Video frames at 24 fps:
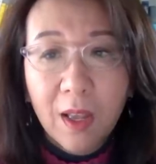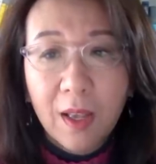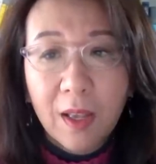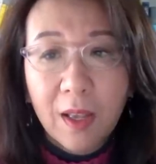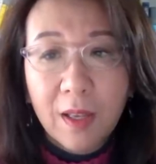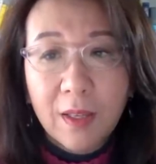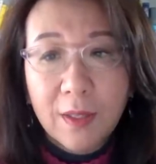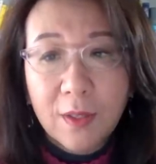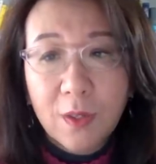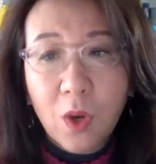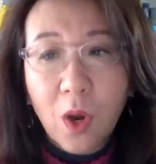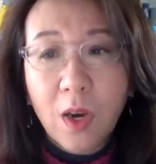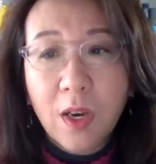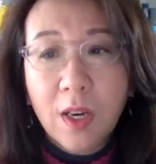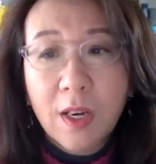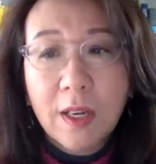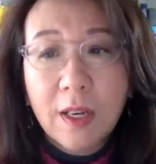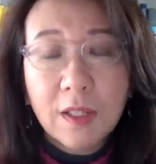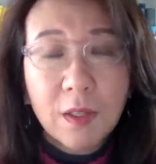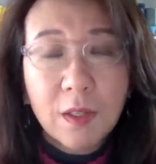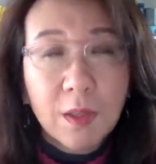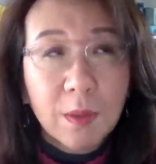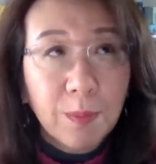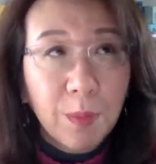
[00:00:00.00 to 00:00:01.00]
He started
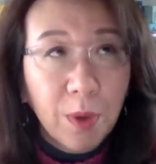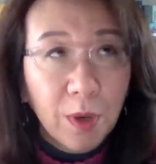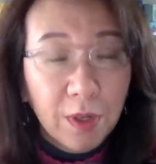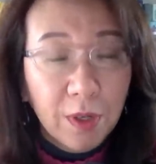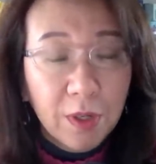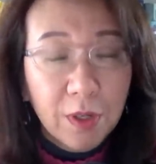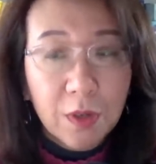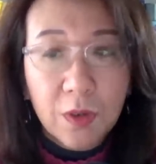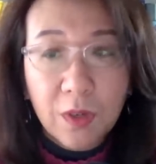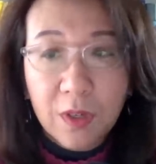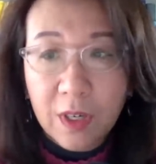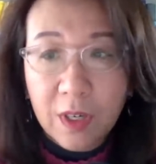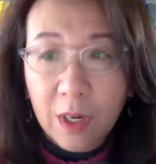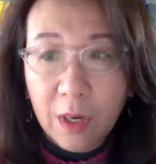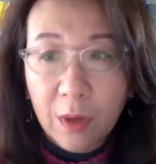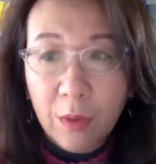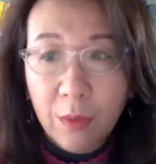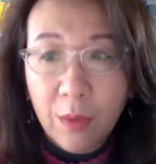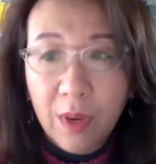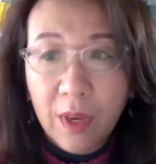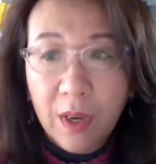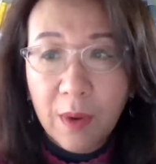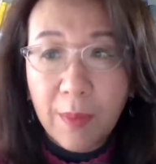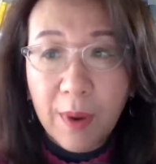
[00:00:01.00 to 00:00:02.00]
his political
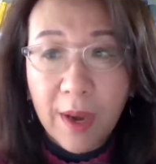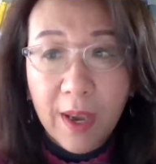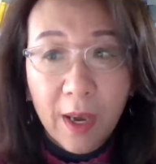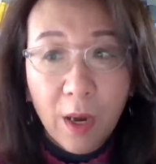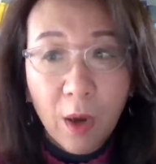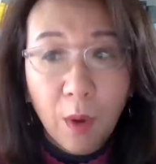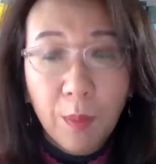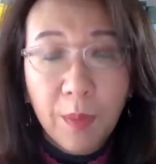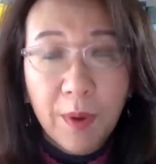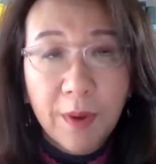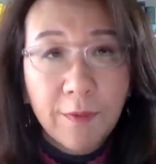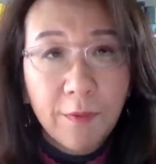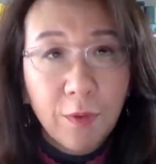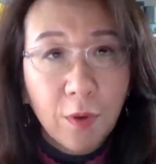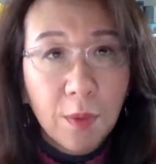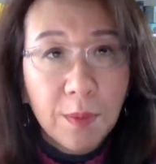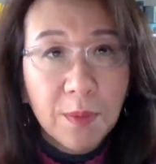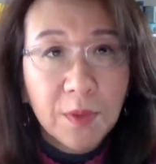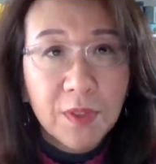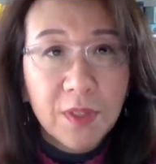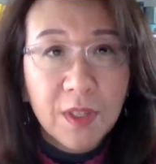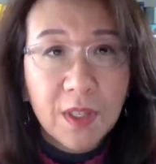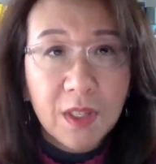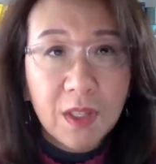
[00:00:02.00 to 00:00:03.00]
career by helping
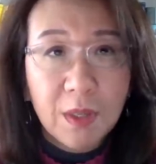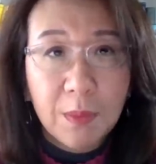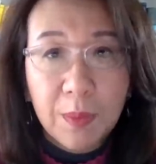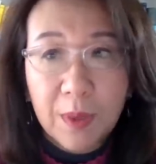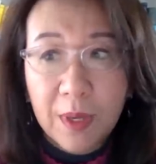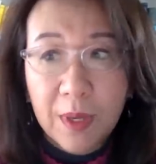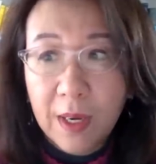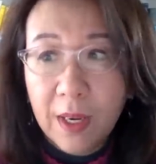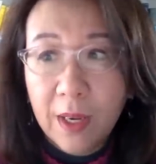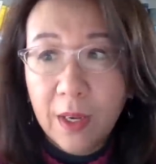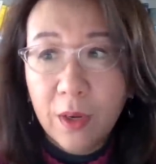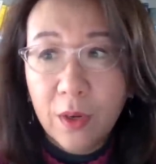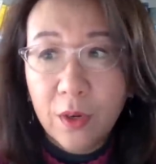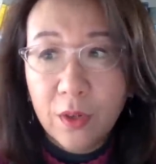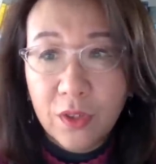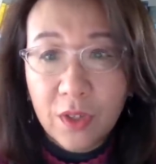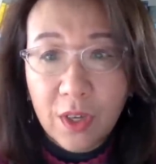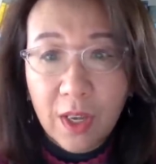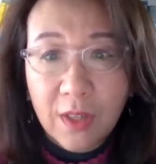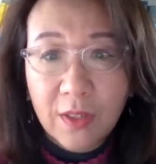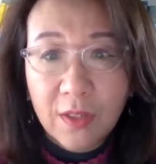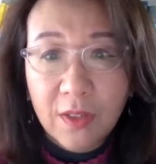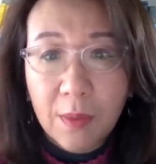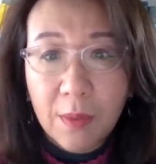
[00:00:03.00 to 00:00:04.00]
former C C P leader
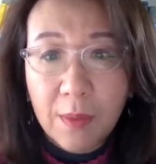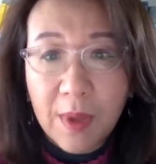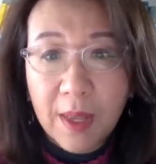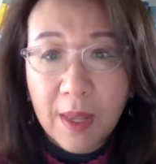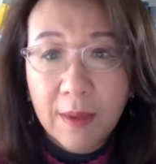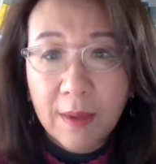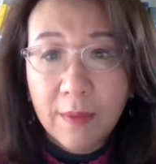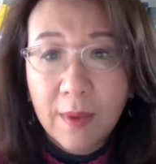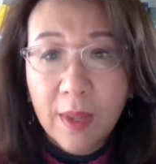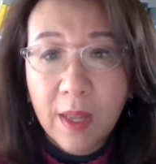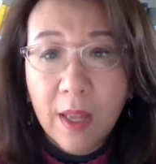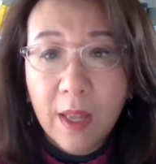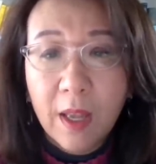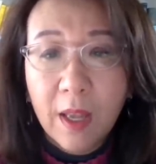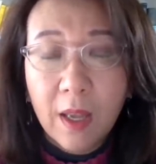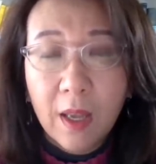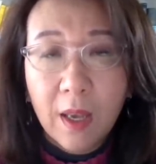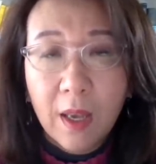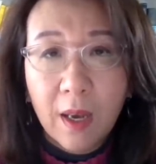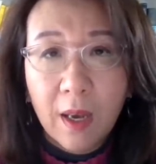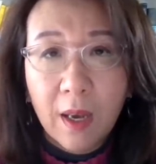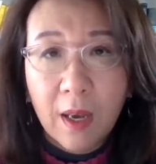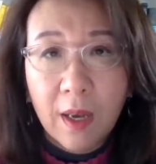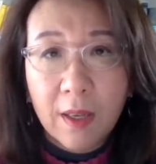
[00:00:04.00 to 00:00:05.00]
Jiang Zemin
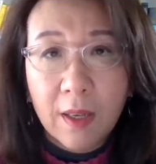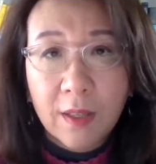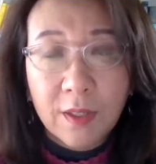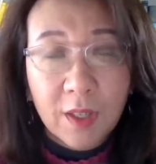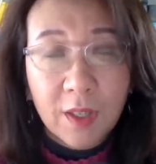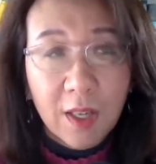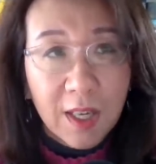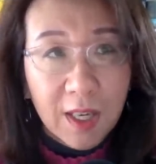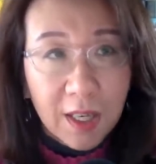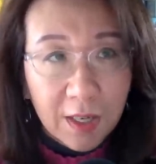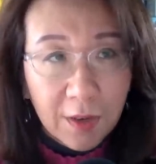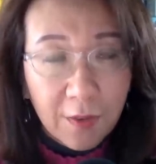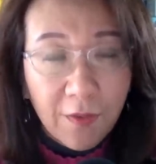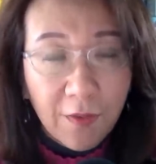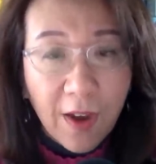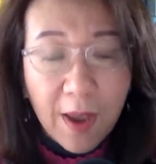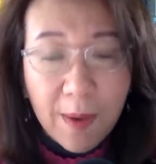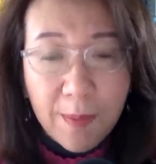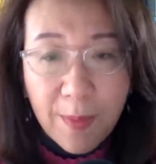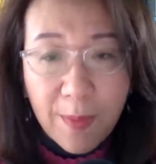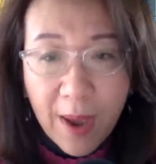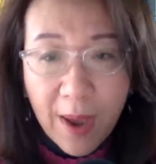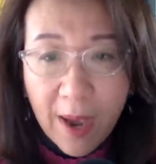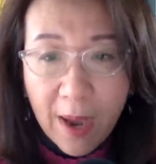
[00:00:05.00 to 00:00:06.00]
uh,
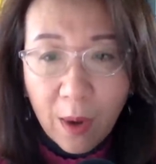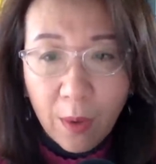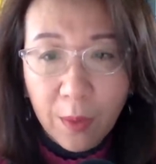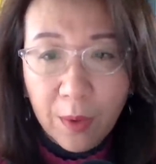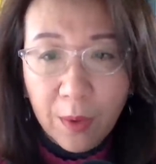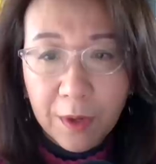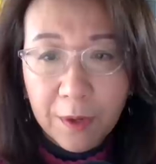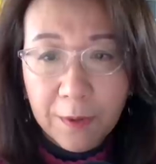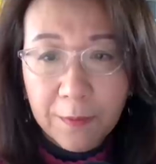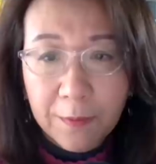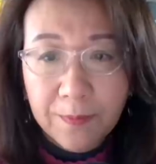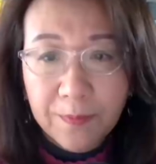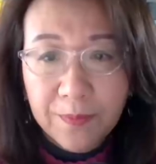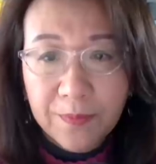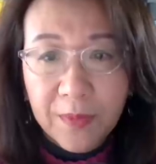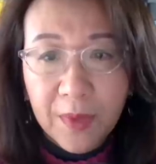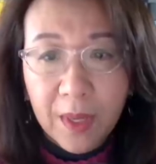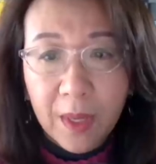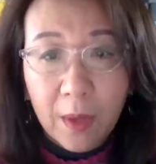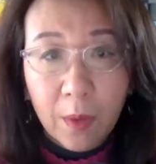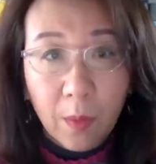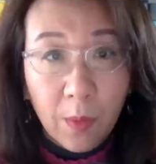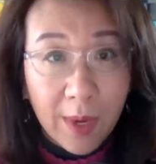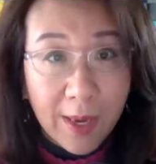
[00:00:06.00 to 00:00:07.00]
solidify power
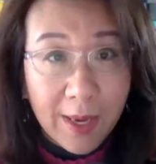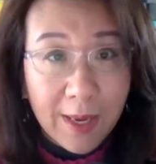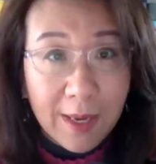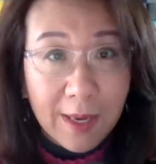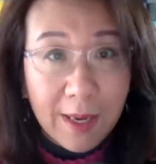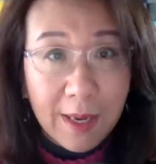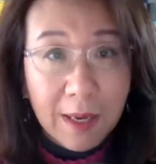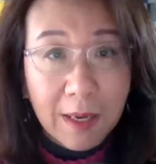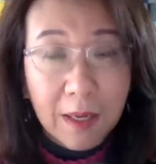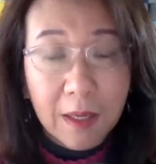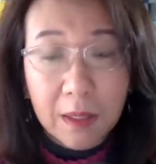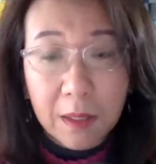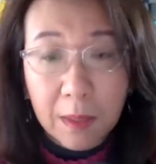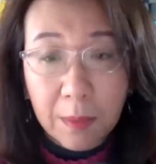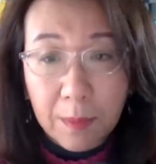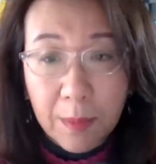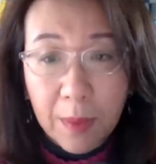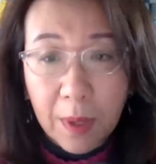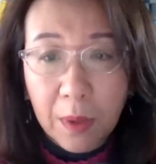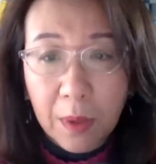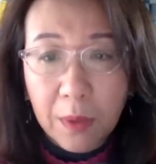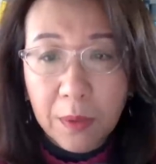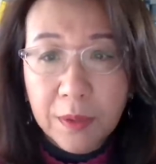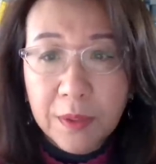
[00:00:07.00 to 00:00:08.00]
when he needed the
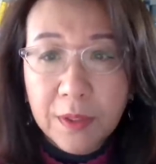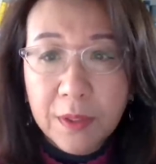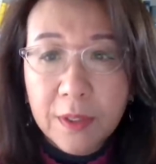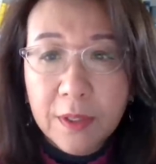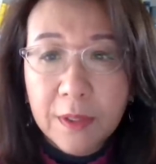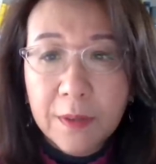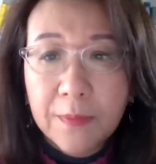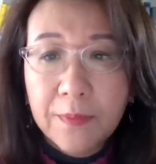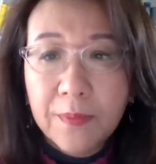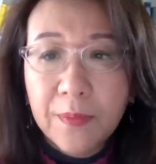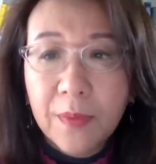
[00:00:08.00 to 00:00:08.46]
most.